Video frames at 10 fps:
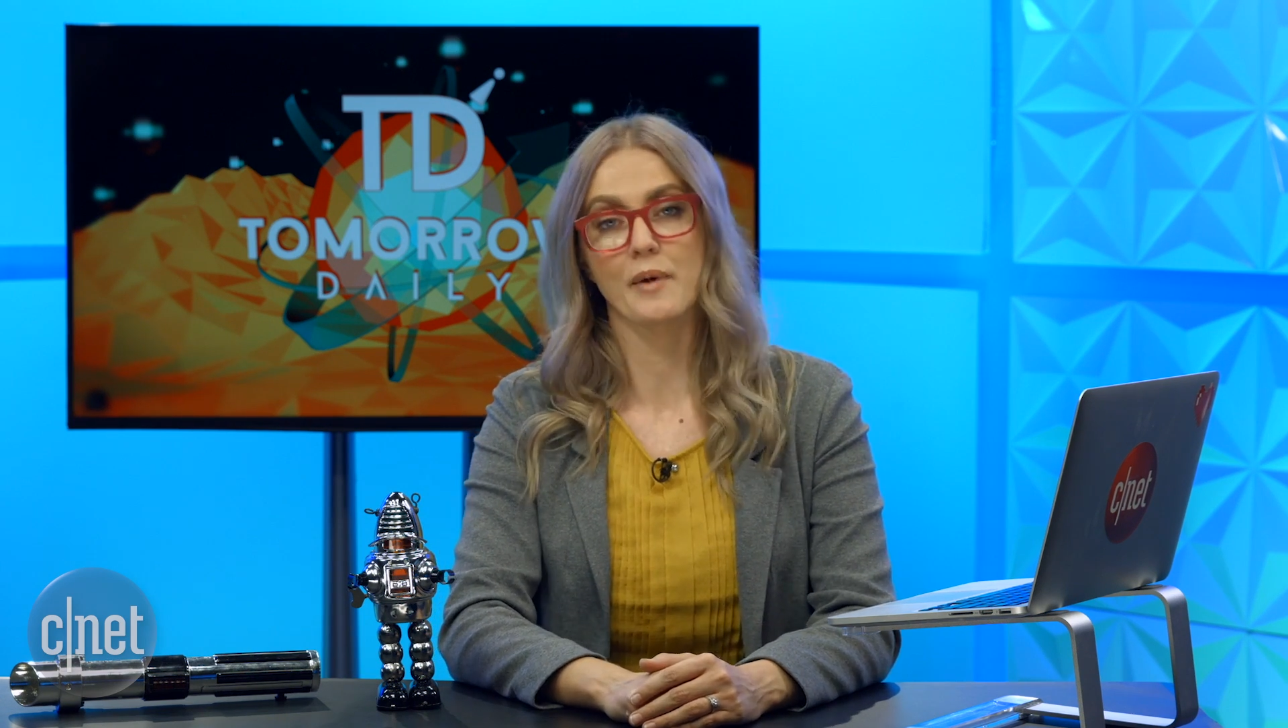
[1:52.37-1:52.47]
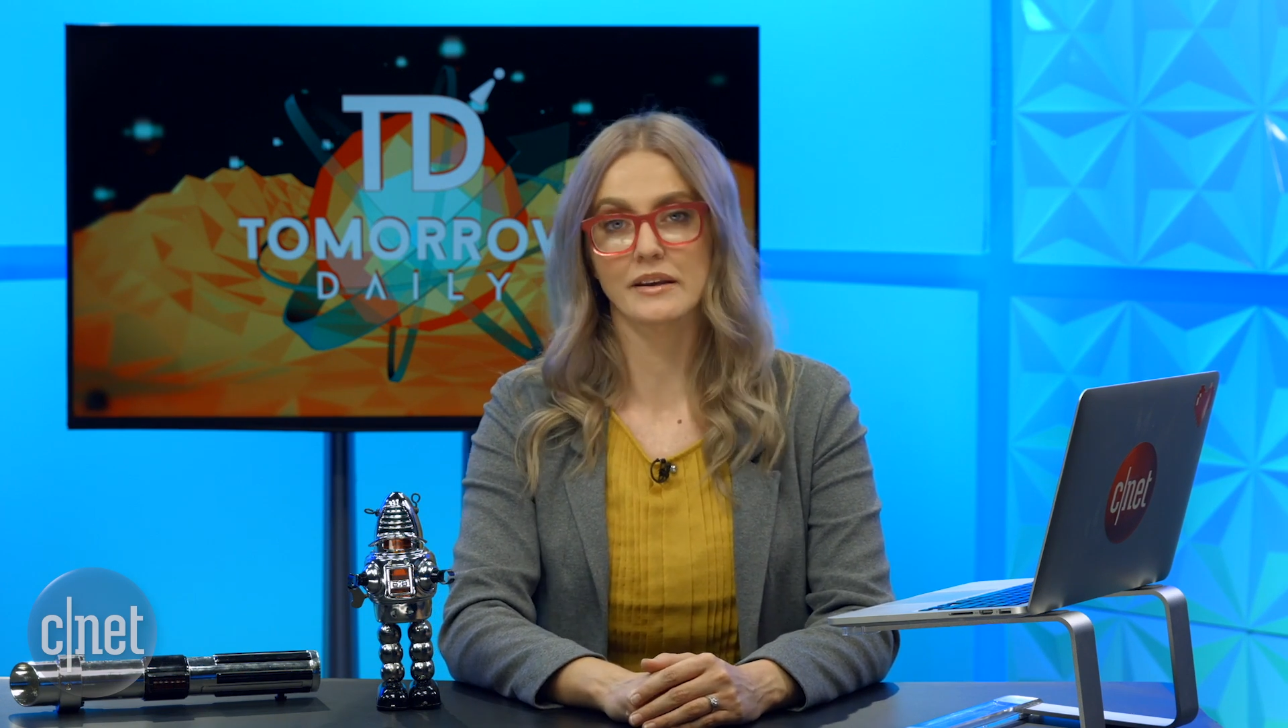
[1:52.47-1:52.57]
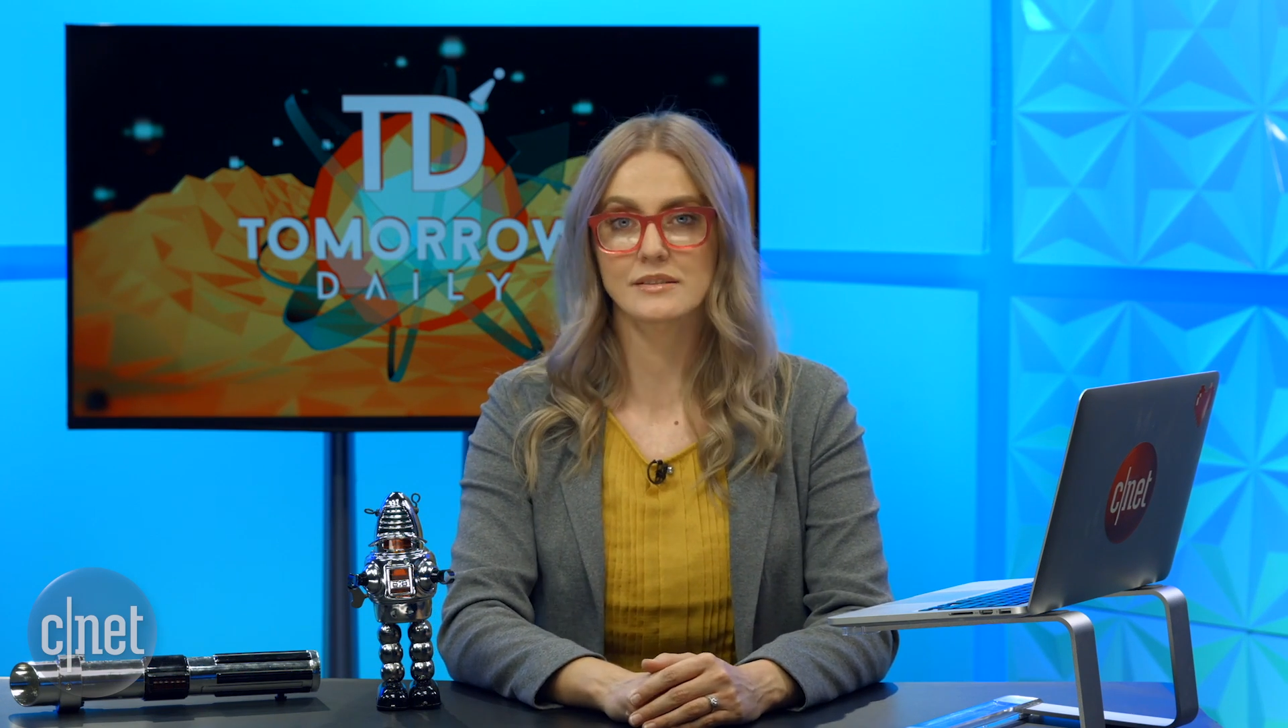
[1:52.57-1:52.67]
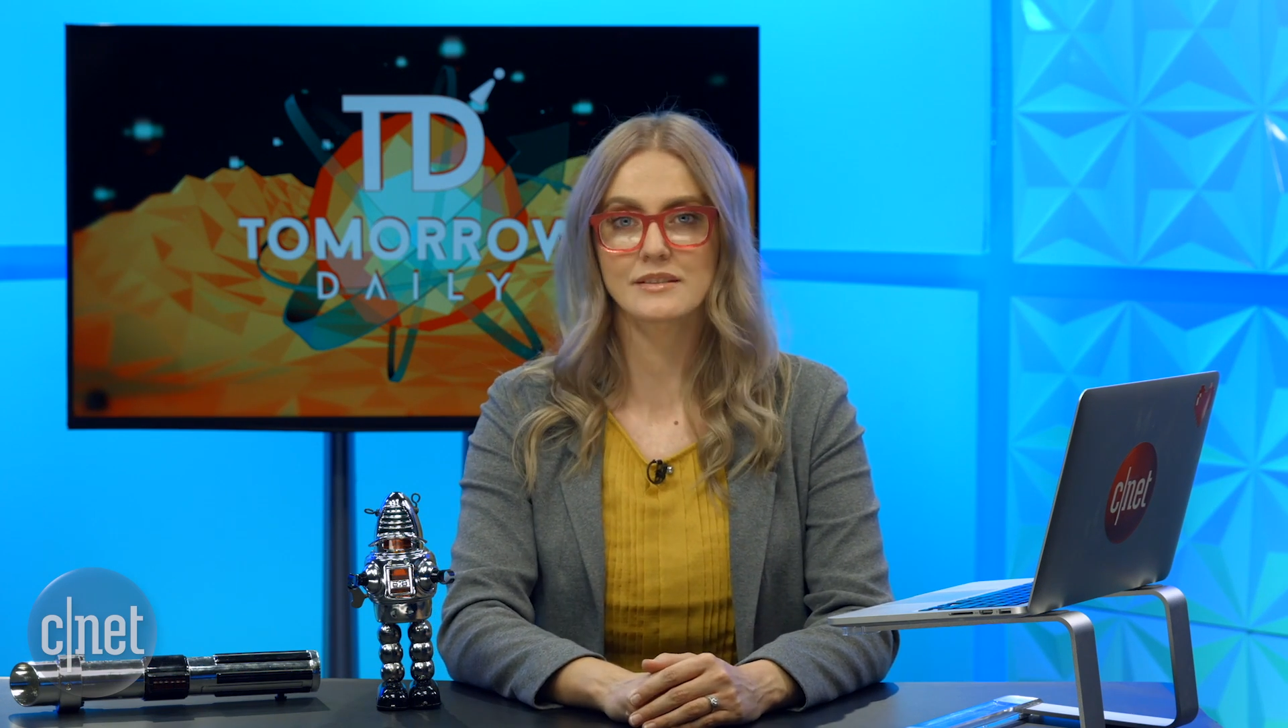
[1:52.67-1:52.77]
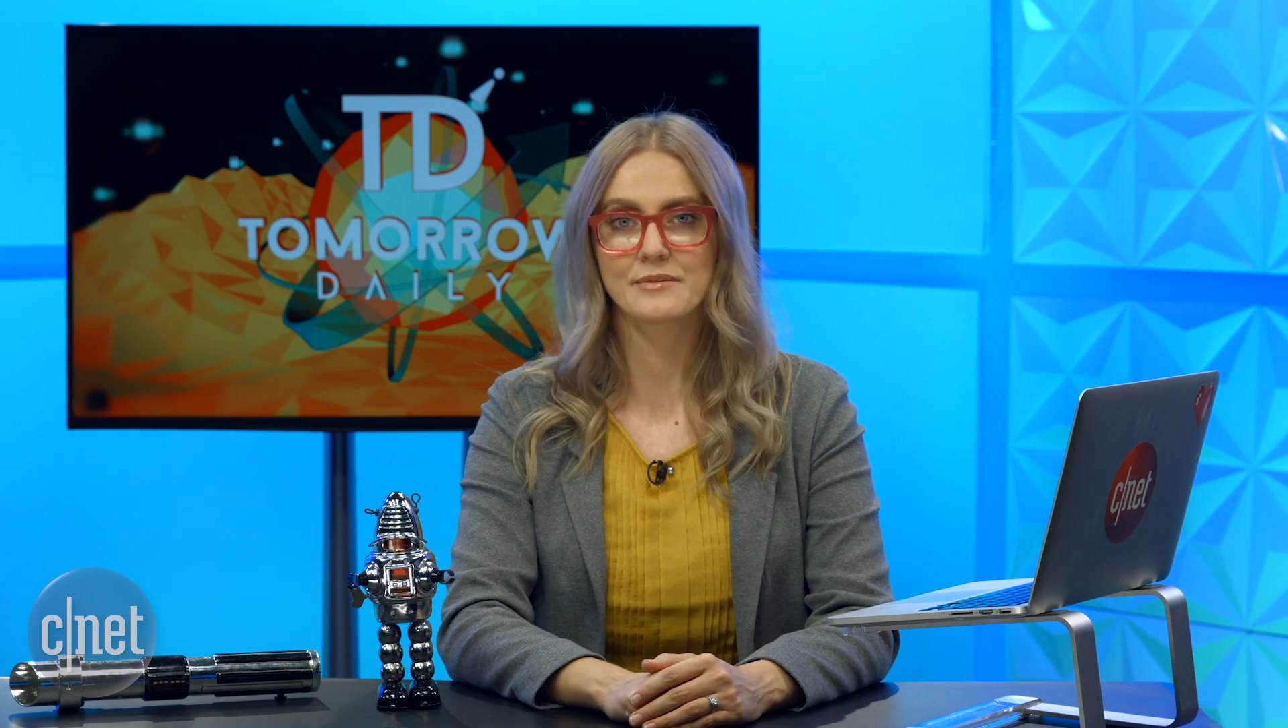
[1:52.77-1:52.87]

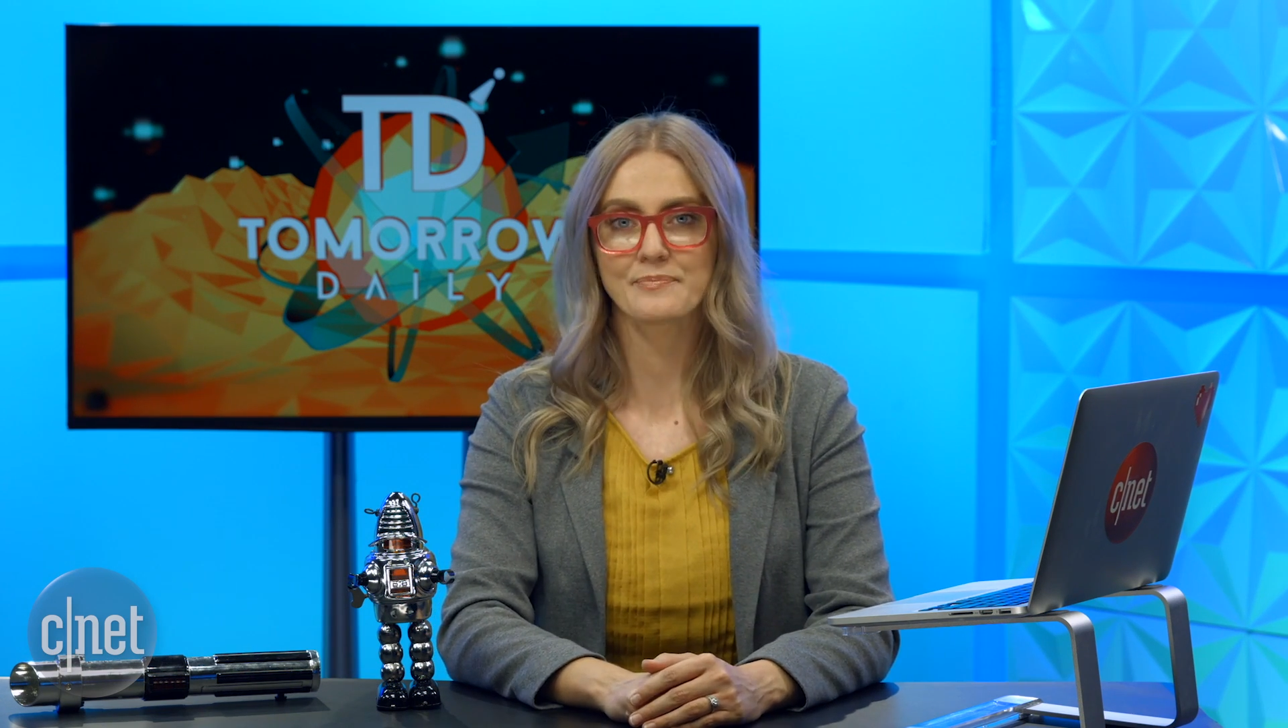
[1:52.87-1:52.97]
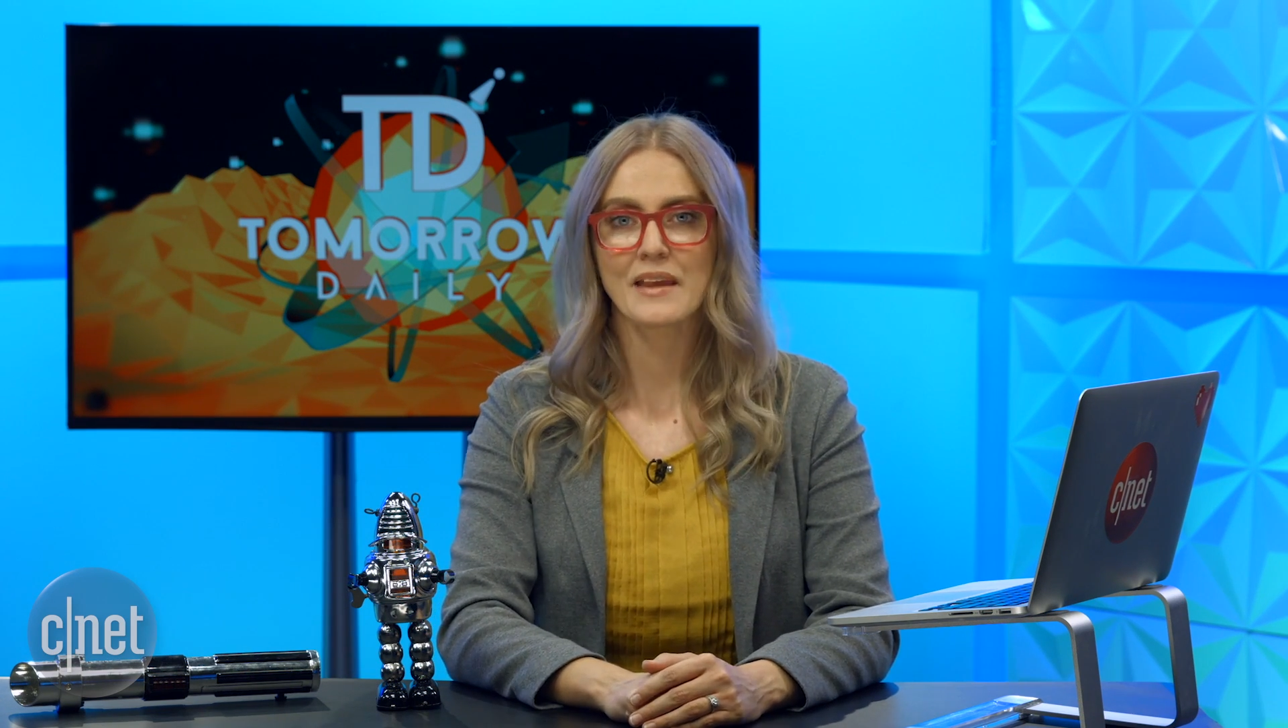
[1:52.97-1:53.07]
best.